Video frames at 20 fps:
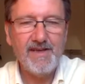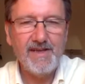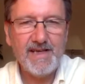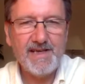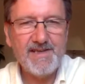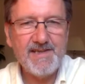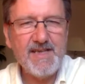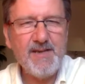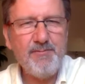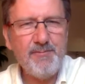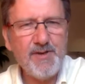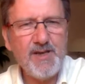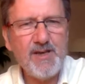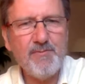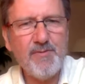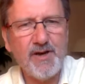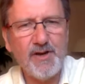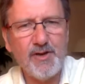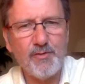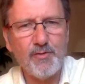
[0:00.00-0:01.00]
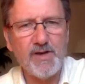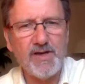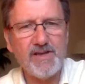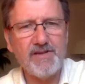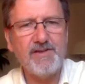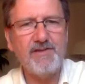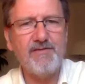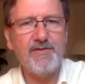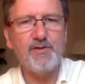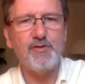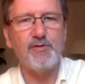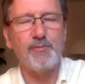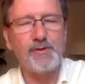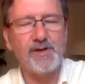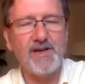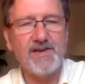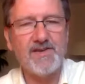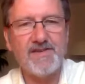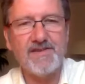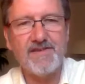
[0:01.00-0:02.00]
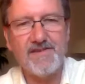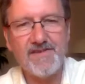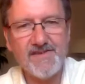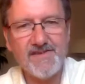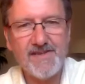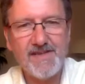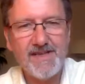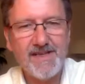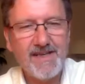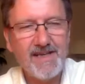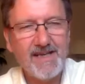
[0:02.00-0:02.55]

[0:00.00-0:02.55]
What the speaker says: A DP, by the way, a difficult person, is